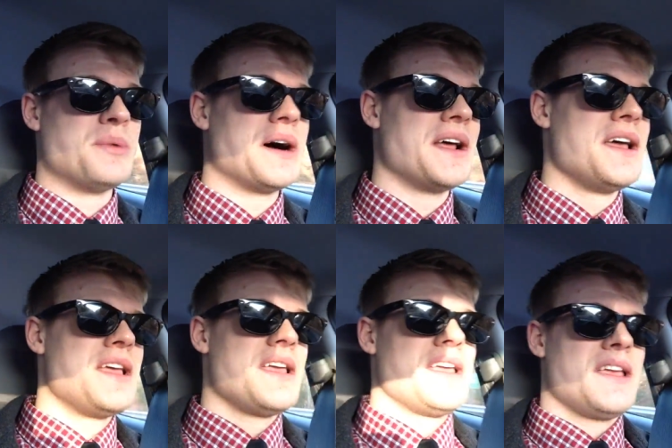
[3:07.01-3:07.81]
But,
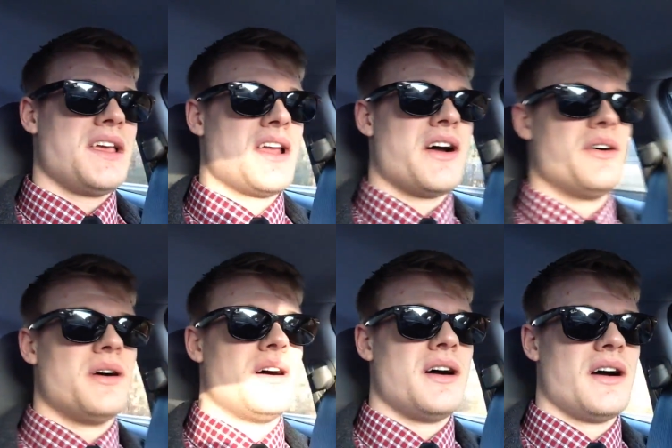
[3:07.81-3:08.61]

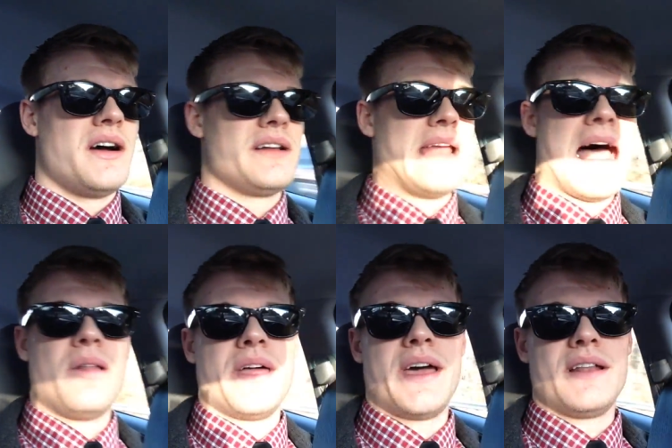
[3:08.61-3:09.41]
now
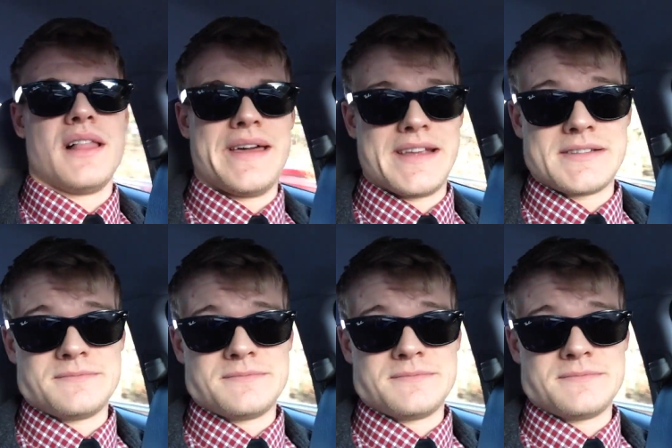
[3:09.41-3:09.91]
that